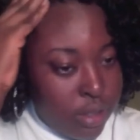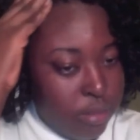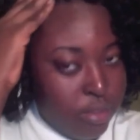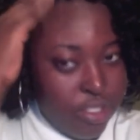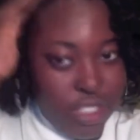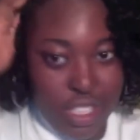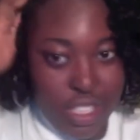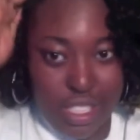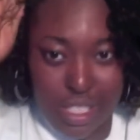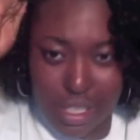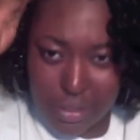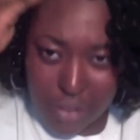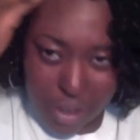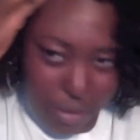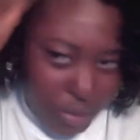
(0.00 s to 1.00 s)
trying to see
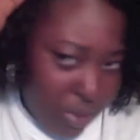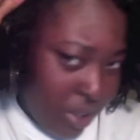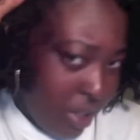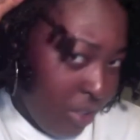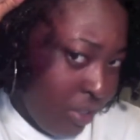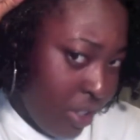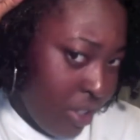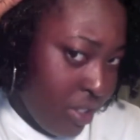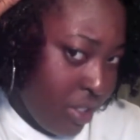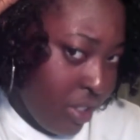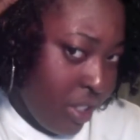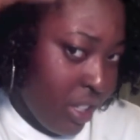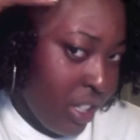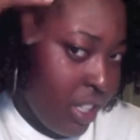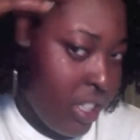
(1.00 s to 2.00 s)
if I have one on the side
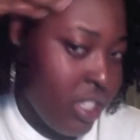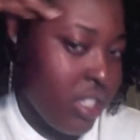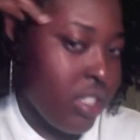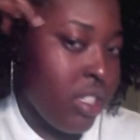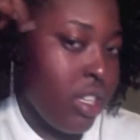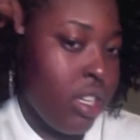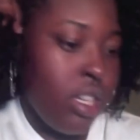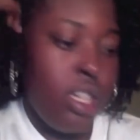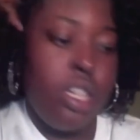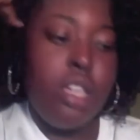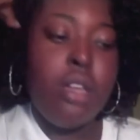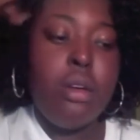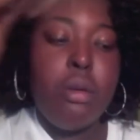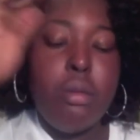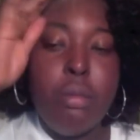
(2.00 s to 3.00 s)
of this.
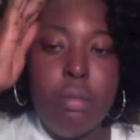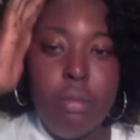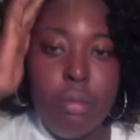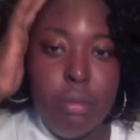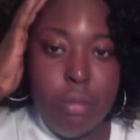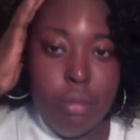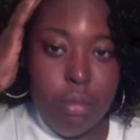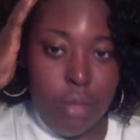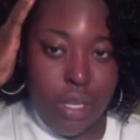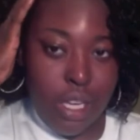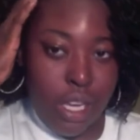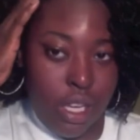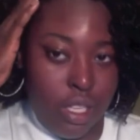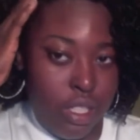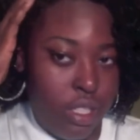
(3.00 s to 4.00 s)
But
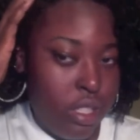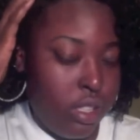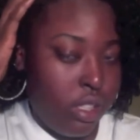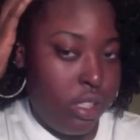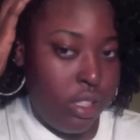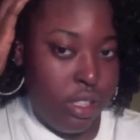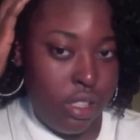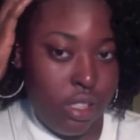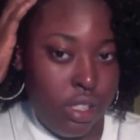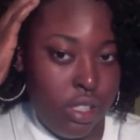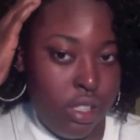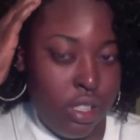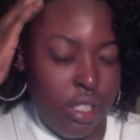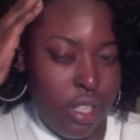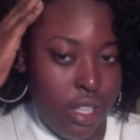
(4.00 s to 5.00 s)
yeah,
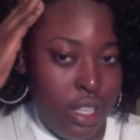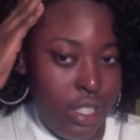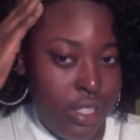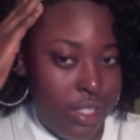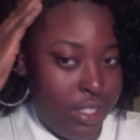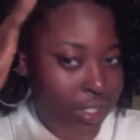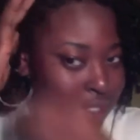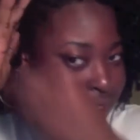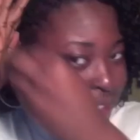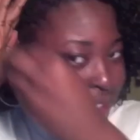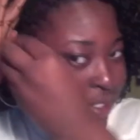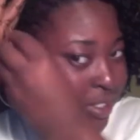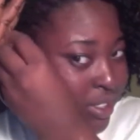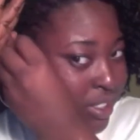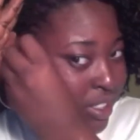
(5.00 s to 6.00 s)
so
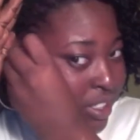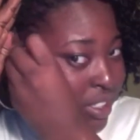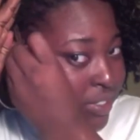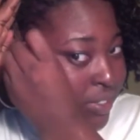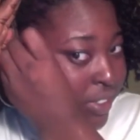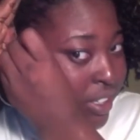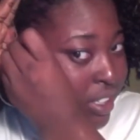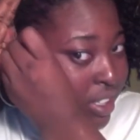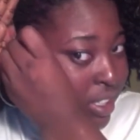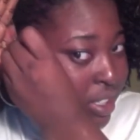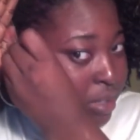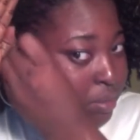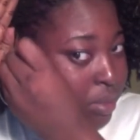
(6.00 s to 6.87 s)
usually just find a clip,